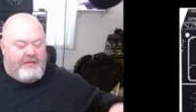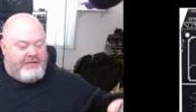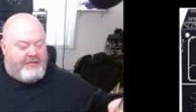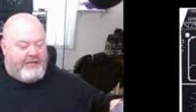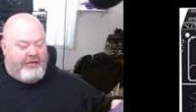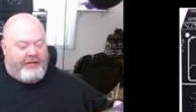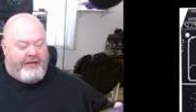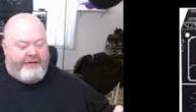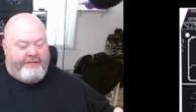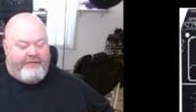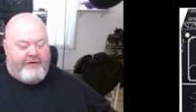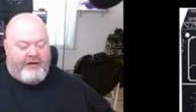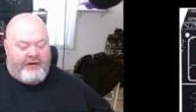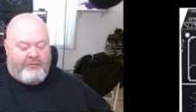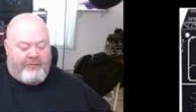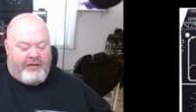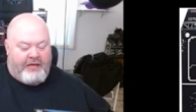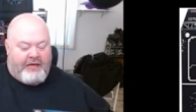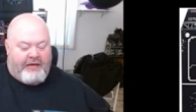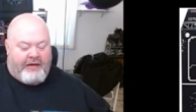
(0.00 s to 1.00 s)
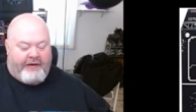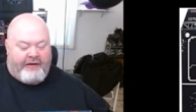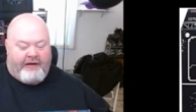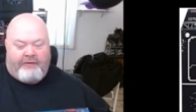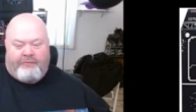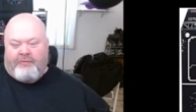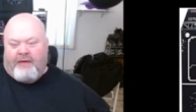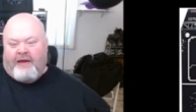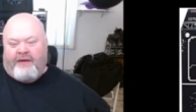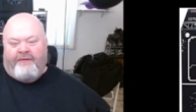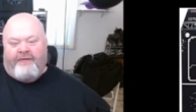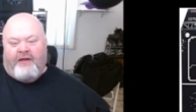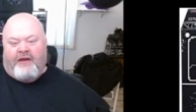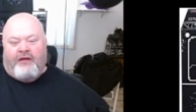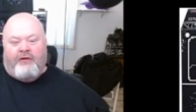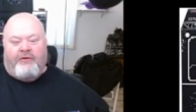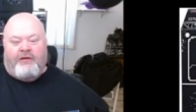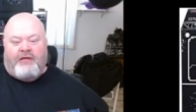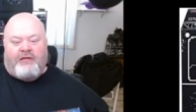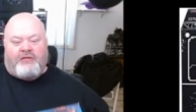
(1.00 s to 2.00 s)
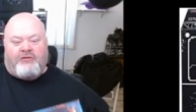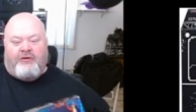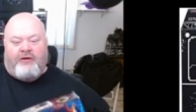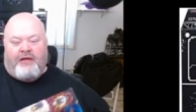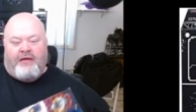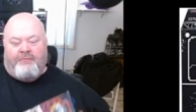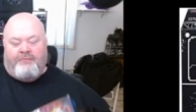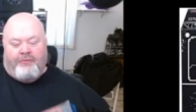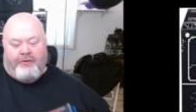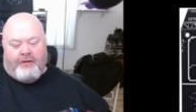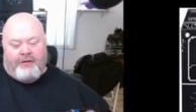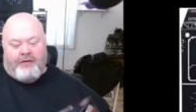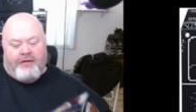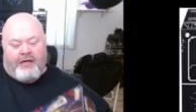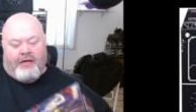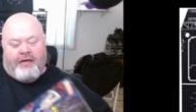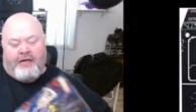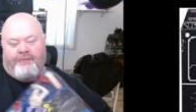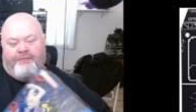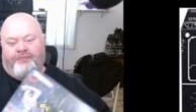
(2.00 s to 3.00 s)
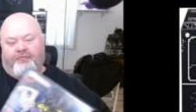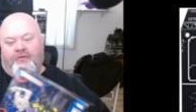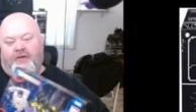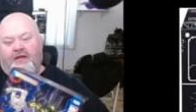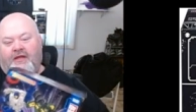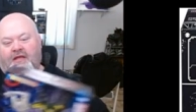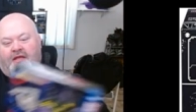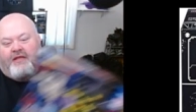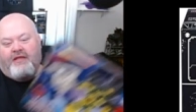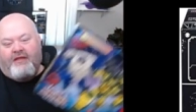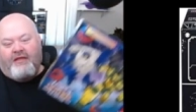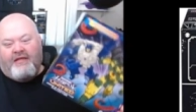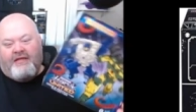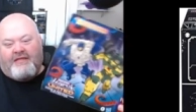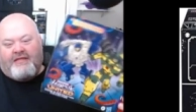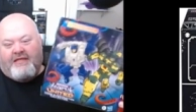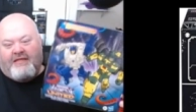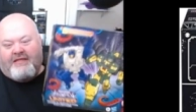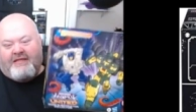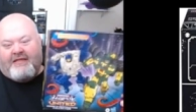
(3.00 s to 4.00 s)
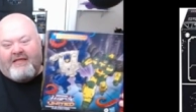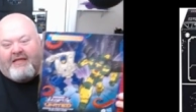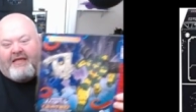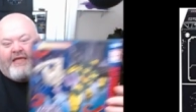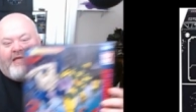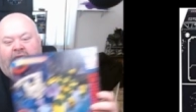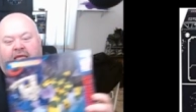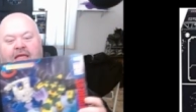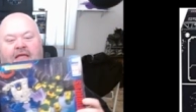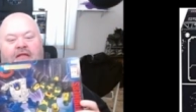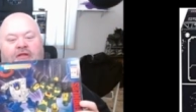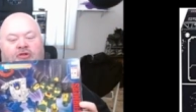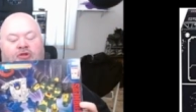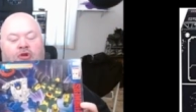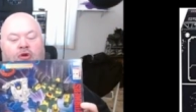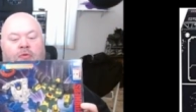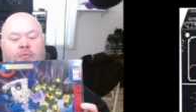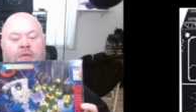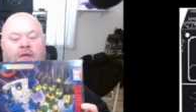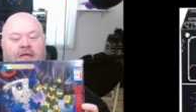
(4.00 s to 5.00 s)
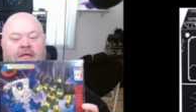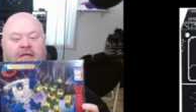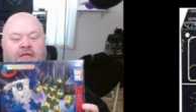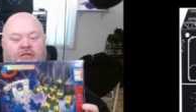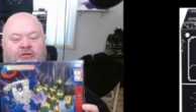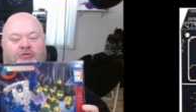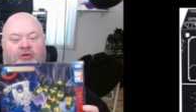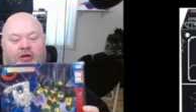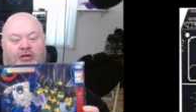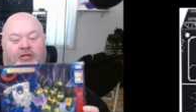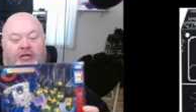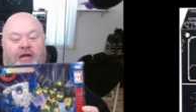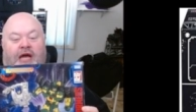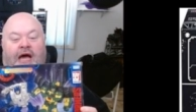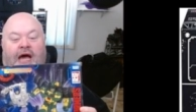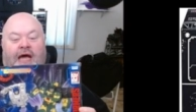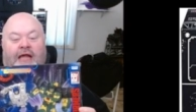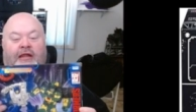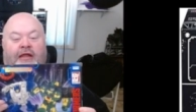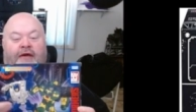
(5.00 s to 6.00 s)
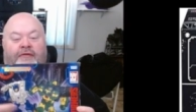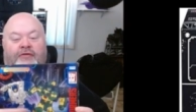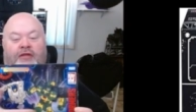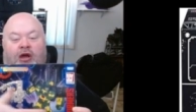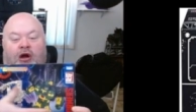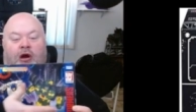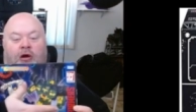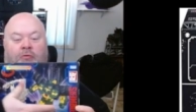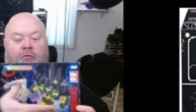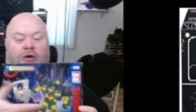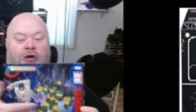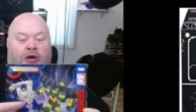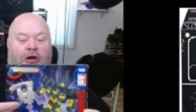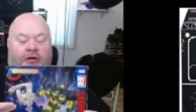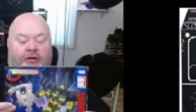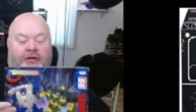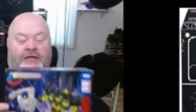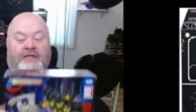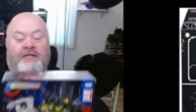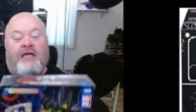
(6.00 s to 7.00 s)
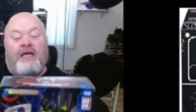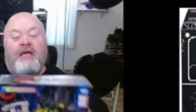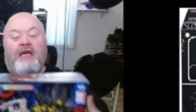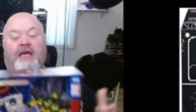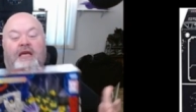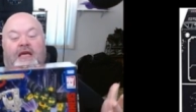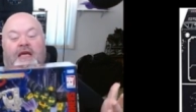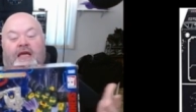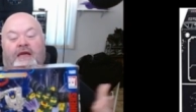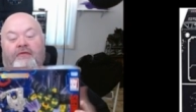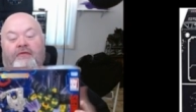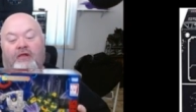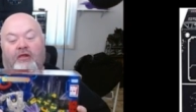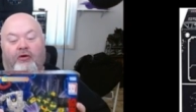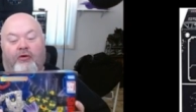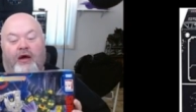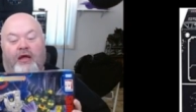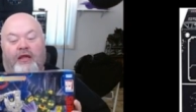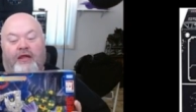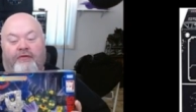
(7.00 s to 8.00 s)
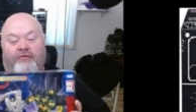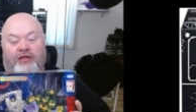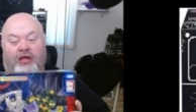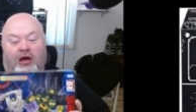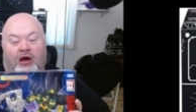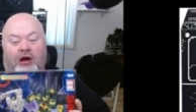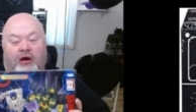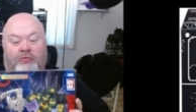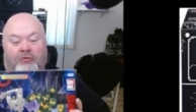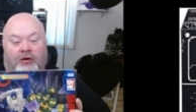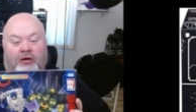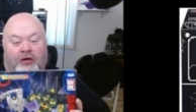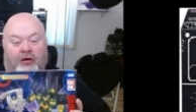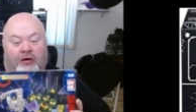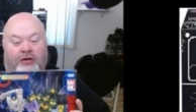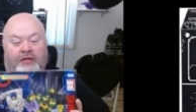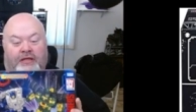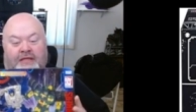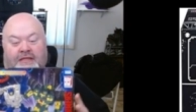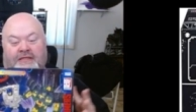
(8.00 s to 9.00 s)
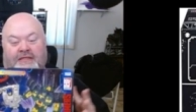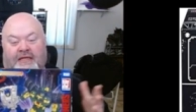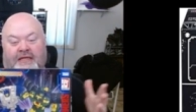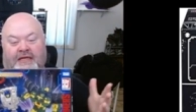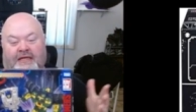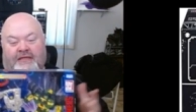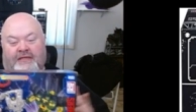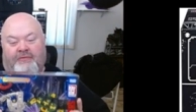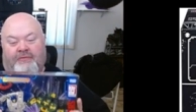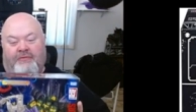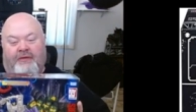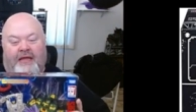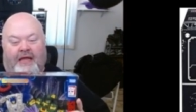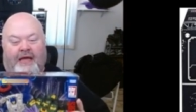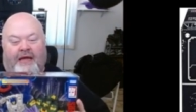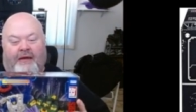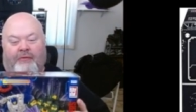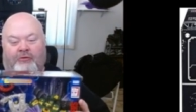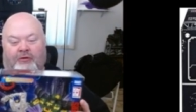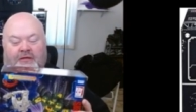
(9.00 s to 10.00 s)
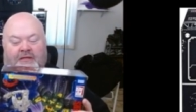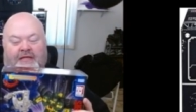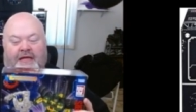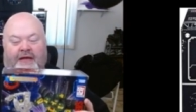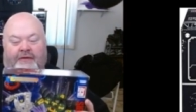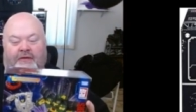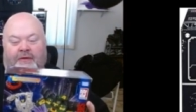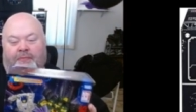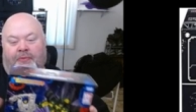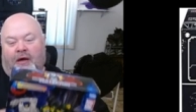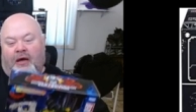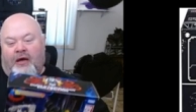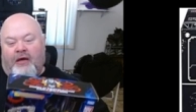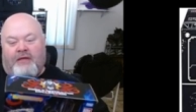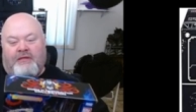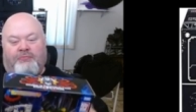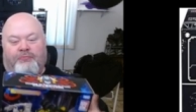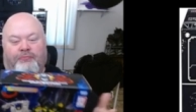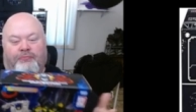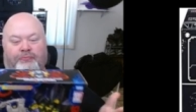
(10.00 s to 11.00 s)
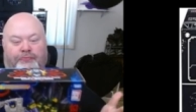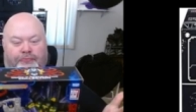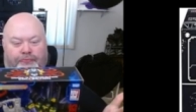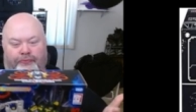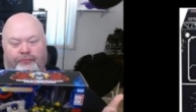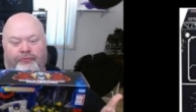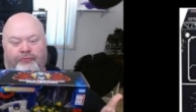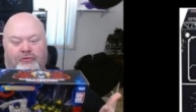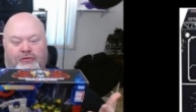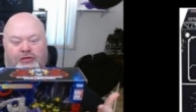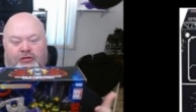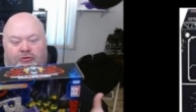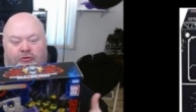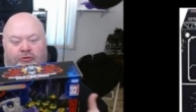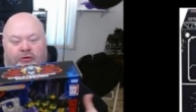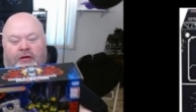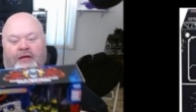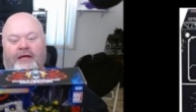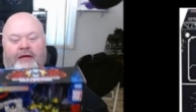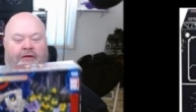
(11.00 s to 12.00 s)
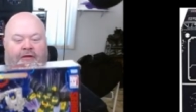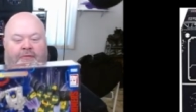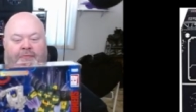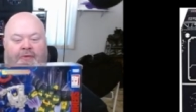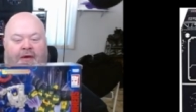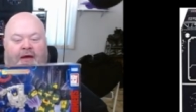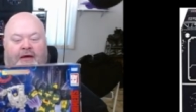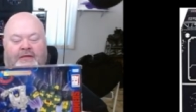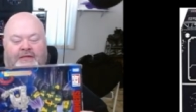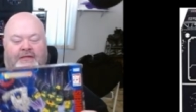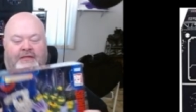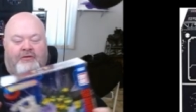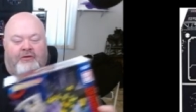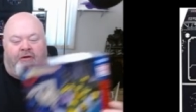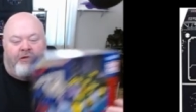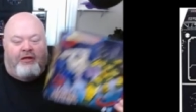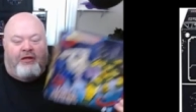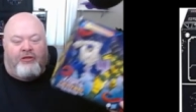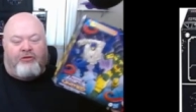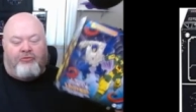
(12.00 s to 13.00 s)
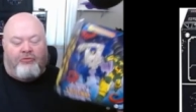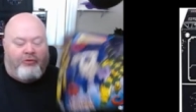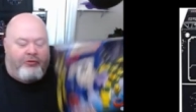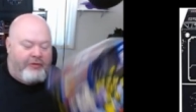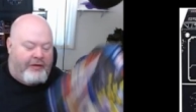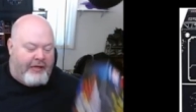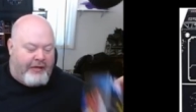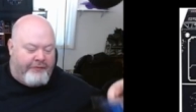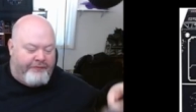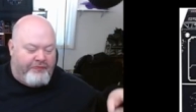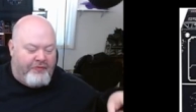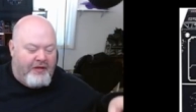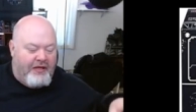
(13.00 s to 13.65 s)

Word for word: Still have near me. I made a video yesterday, but uh, this is the Doom and Destruction. I love the artwork on this. Even though I love the artwork on this, it doesn't mean like I'm going to save the box. Sooner or later, the box is going to get thrown out.